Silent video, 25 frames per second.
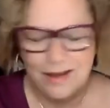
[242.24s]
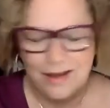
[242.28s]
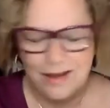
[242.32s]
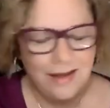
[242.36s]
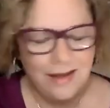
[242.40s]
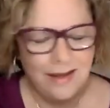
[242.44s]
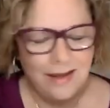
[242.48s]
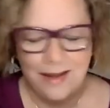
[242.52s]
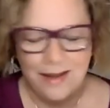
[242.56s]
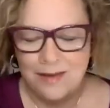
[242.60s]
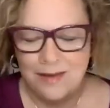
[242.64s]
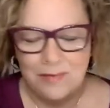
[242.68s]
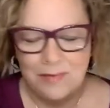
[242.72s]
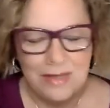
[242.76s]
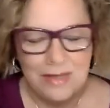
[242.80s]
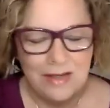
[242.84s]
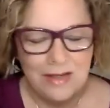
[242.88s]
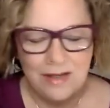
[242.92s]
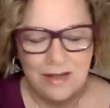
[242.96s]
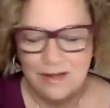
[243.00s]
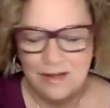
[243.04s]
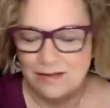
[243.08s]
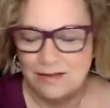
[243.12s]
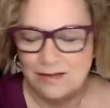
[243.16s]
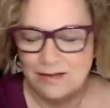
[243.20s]
I
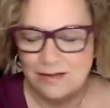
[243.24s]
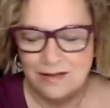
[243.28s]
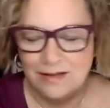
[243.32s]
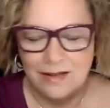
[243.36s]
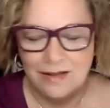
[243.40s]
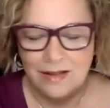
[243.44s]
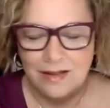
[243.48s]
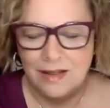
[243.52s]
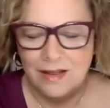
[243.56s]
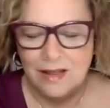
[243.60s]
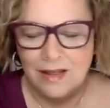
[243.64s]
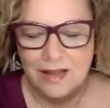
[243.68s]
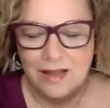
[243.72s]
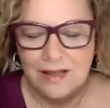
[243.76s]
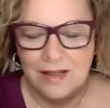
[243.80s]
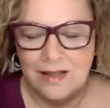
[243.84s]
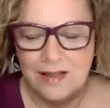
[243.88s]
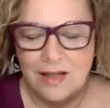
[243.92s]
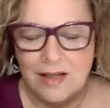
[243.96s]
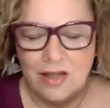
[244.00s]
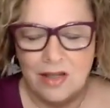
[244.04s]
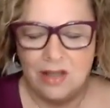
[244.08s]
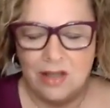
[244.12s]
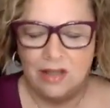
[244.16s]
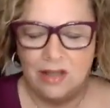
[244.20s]
mean, it's like